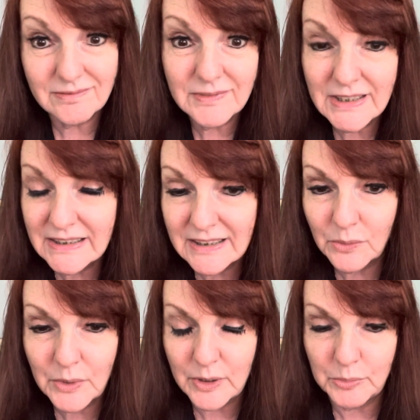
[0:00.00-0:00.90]
didn't deal
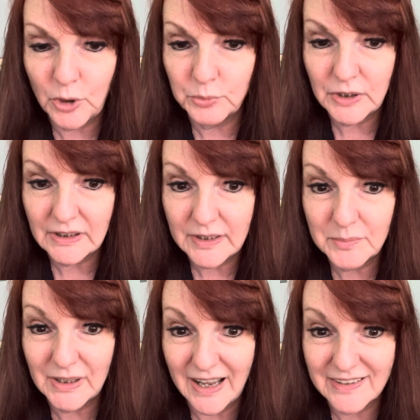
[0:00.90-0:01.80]
with it appropriately
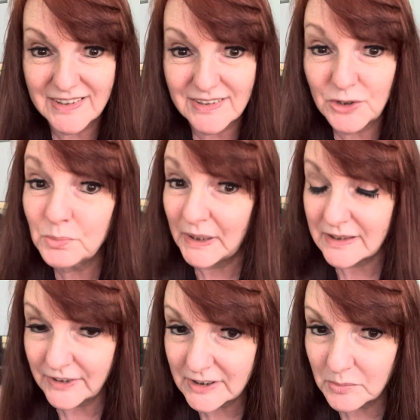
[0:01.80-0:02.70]
because you played
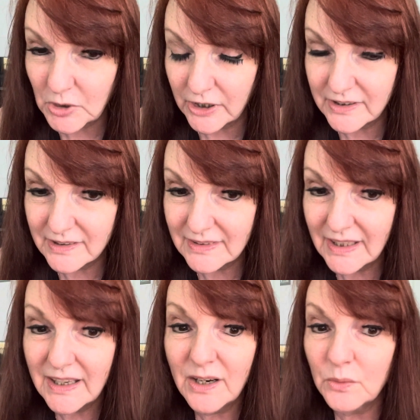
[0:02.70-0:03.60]
the victim card.
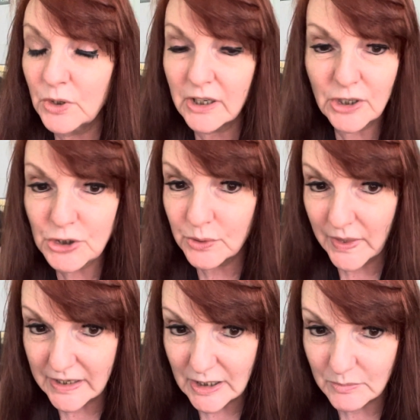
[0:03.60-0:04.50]
We're not going to do
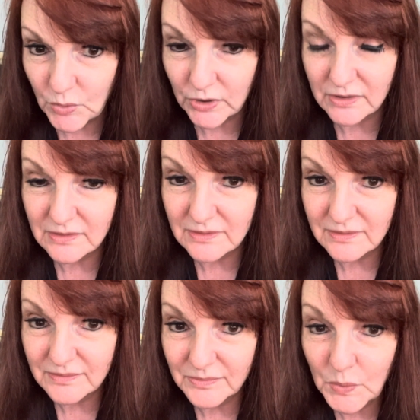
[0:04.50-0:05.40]
that anymore.
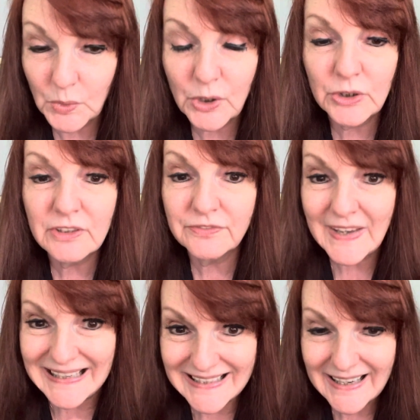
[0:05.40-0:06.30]
We're going to
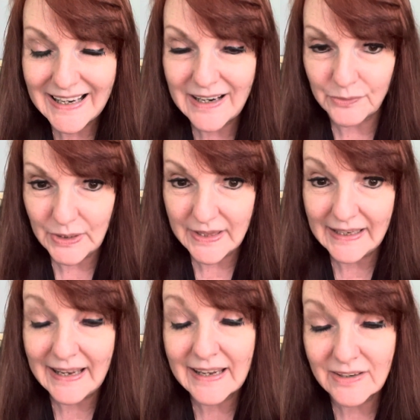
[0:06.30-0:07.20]
face
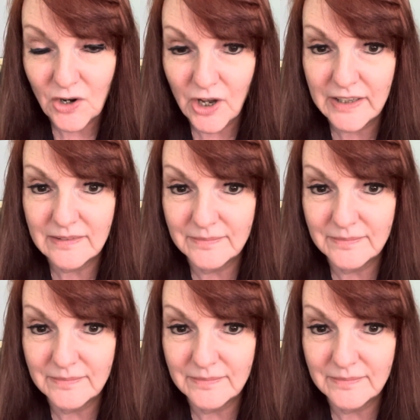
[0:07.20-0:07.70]
everything head on.